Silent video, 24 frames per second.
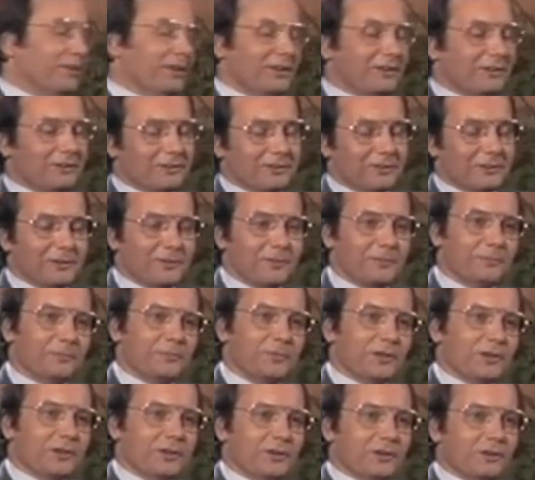that
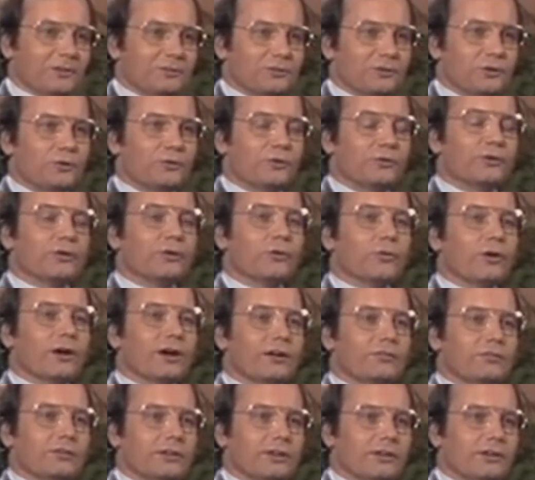schooner
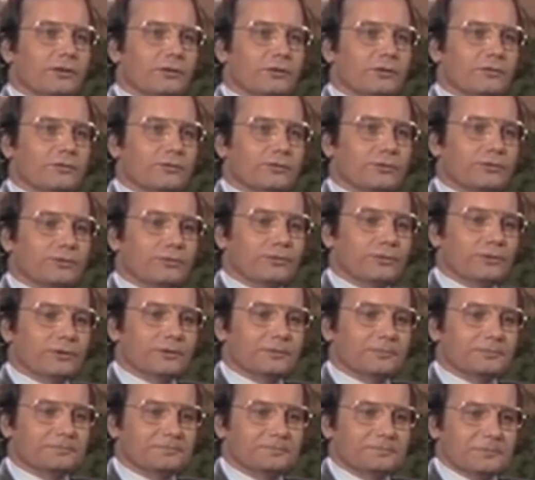arriving here
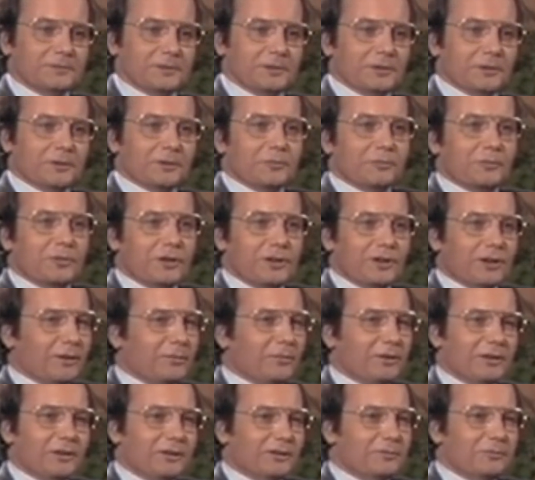to
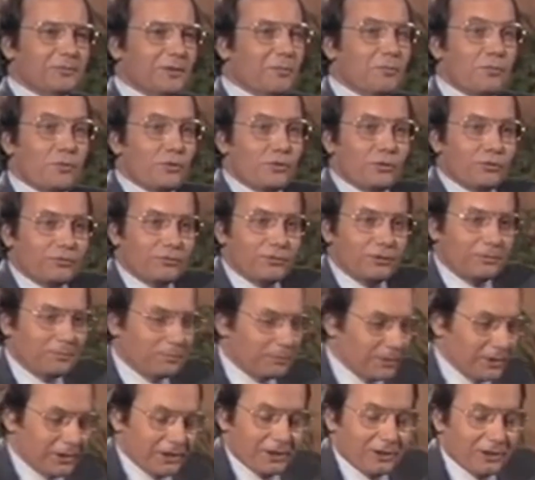becoming a member of the
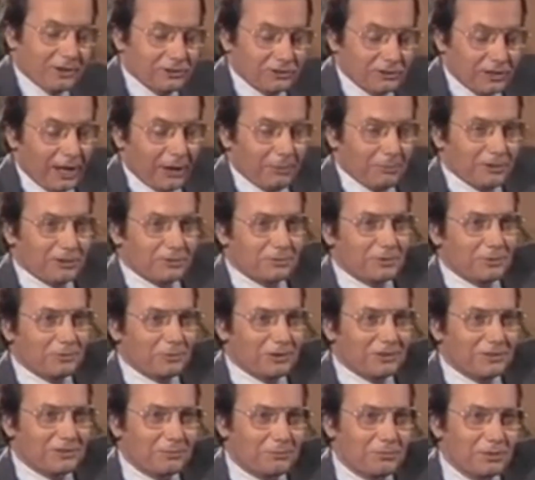establishment,
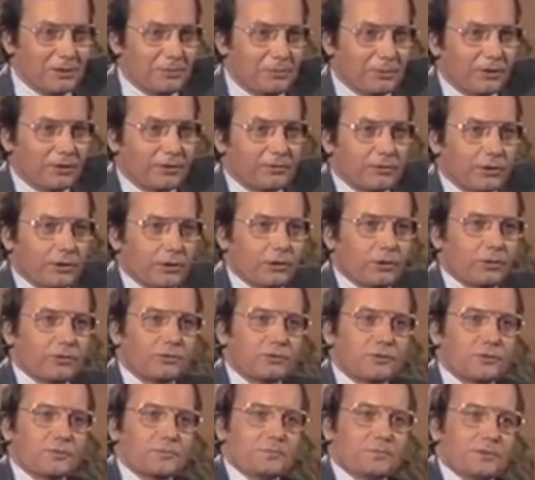which some people have called
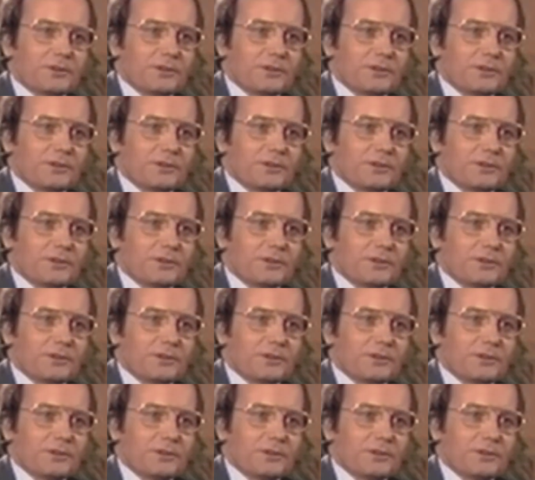you.